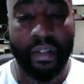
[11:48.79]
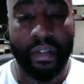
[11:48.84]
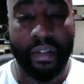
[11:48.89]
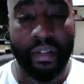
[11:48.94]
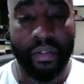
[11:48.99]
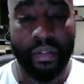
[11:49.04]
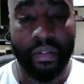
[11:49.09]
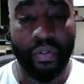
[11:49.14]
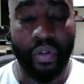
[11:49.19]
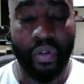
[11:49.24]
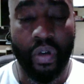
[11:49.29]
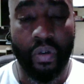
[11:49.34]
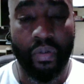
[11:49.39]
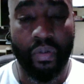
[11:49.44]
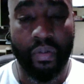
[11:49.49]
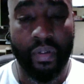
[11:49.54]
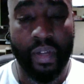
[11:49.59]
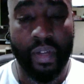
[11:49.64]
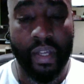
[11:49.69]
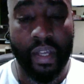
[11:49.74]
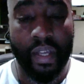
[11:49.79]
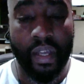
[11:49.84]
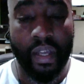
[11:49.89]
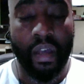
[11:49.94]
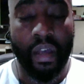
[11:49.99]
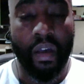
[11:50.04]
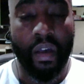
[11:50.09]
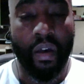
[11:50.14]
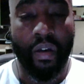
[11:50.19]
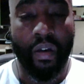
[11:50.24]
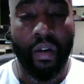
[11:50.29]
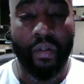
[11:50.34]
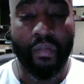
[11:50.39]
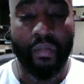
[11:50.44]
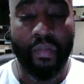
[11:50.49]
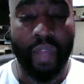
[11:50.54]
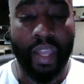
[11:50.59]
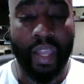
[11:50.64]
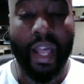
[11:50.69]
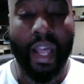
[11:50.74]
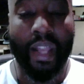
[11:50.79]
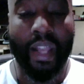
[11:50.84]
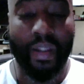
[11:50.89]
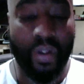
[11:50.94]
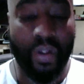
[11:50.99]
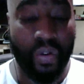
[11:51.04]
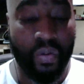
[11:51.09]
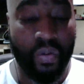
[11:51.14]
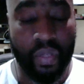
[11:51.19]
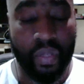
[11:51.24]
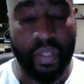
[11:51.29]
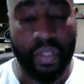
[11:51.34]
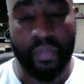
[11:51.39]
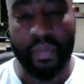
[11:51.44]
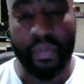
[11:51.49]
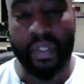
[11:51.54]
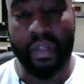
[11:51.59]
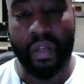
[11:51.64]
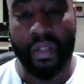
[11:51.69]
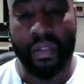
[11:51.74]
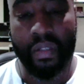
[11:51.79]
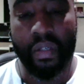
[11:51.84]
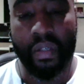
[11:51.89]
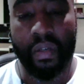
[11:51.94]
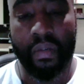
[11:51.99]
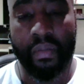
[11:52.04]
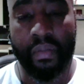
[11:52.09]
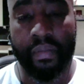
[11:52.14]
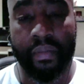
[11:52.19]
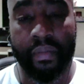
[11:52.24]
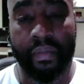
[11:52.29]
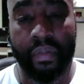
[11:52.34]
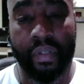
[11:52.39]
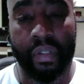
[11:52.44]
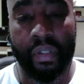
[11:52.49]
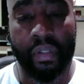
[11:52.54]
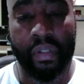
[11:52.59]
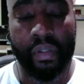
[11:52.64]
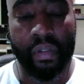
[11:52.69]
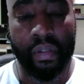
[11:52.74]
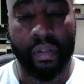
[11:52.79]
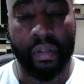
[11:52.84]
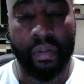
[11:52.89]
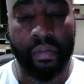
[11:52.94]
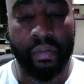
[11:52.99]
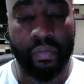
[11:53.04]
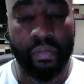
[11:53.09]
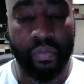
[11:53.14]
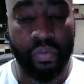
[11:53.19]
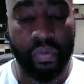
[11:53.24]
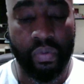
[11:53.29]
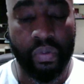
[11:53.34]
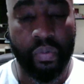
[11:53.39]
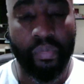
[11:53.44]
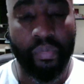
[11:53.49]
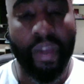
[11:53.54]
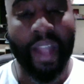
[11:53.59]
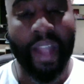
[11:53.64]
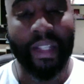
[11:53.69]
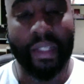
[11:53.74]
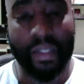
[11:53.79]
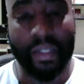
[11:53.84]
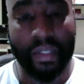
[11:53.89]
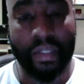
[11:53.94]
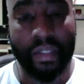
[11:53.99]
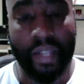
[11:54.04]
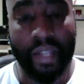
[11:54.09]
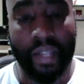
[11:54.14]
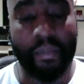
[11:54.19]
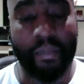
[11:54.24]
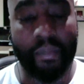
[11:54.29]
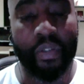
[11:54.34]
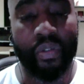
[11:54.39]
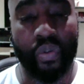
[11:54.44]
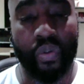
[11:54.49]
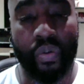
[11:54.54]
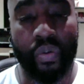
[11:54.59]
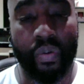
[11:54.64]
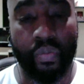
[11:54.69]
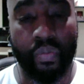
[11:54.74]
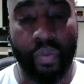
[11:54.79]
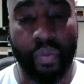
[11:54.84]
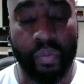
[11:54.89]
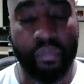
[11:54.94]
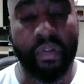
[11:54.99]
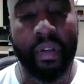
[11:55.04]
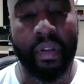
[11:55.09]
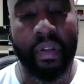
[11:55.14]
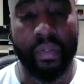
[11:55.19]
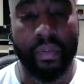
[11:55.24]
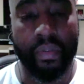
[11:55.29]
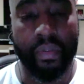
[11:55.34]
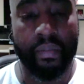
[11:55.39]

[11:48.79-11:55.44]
You know, and I know it's because of the practicing I've been doing with breathing.